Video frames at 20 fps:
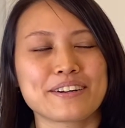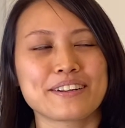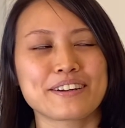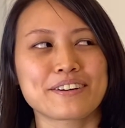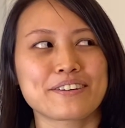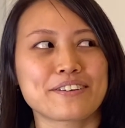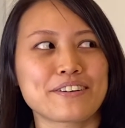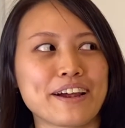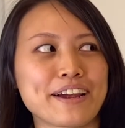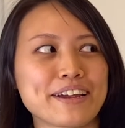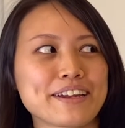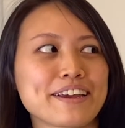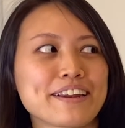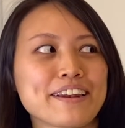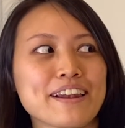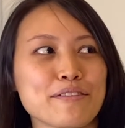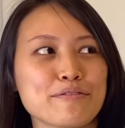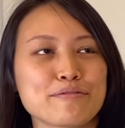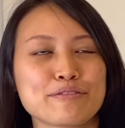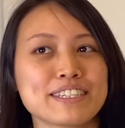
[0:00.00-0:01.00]
crying
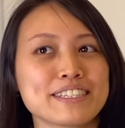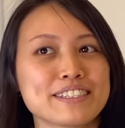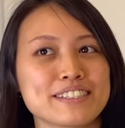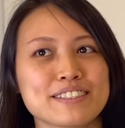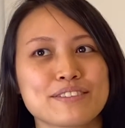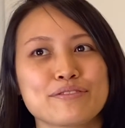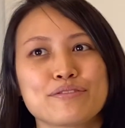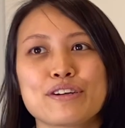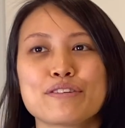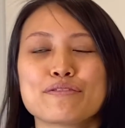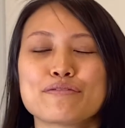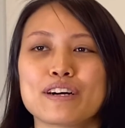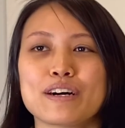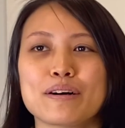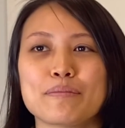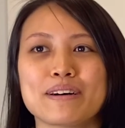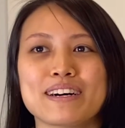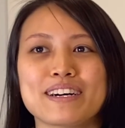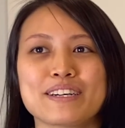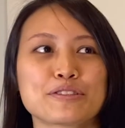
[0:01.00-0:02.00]
and laughing isn't very
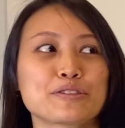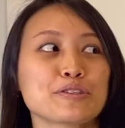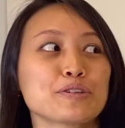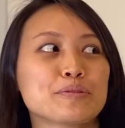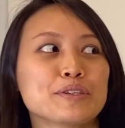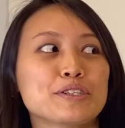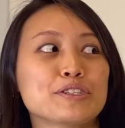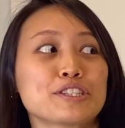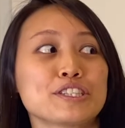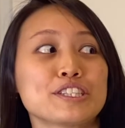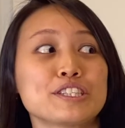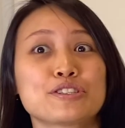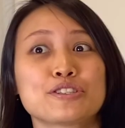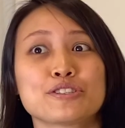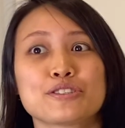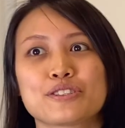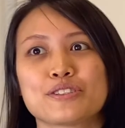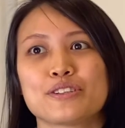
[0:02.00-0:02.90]
far apart, so we usually choose to